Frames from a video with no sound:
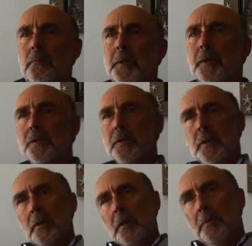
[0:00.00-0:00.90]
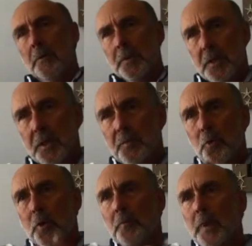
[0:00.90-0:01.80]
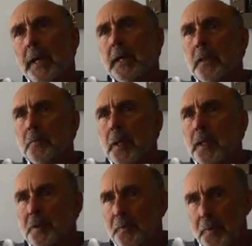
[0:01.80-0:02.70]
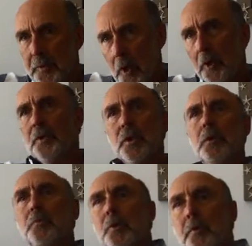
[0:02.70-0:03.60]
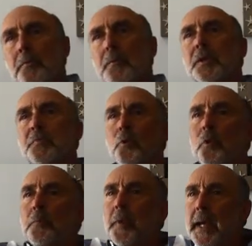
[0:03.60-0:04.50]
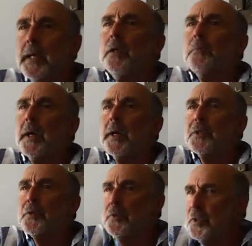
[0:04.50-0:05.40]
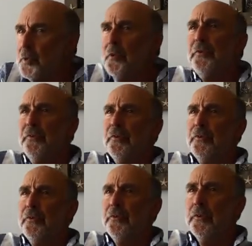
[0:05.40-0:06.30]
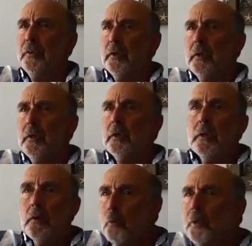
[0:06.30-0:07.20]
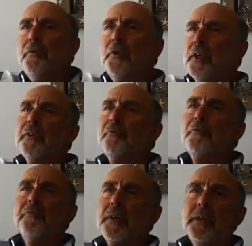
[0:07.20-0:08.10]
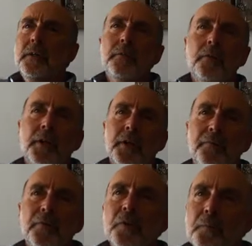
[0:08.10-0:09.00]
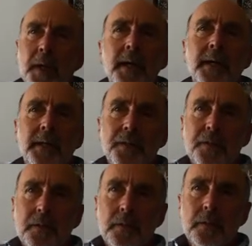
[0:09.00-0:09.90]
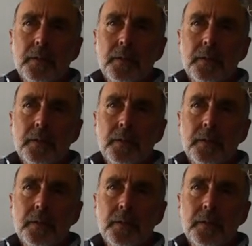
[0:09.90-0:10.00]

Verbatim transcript: because I'm not exploring back into past pathology, but I'm exploring back into past resources. Yeah. What have you done for fun in your life in the past?